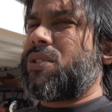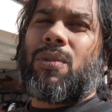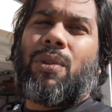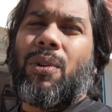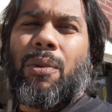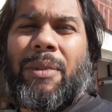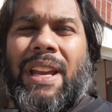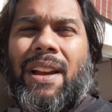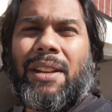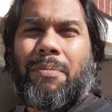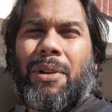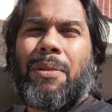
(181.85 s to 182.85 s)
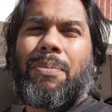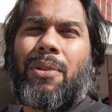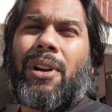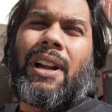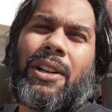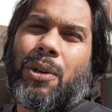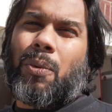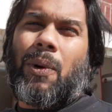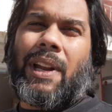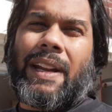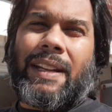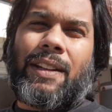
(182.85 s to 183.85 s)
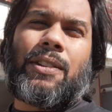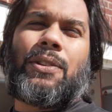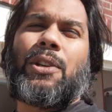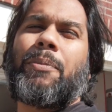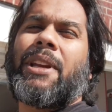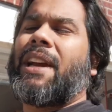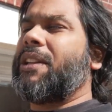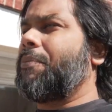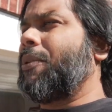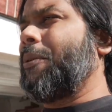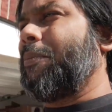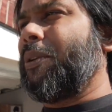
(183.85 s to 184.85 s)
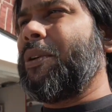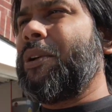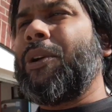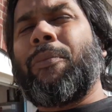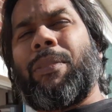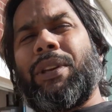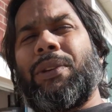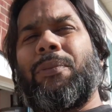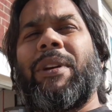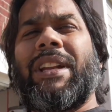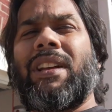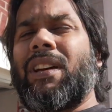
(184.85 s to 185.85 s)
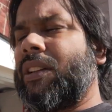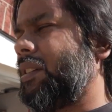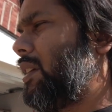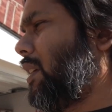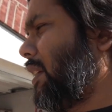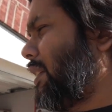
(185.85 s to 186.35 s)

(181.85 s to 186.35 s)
what's going on behind the bumper, and I know what I need to do behind the bumper, but you may not.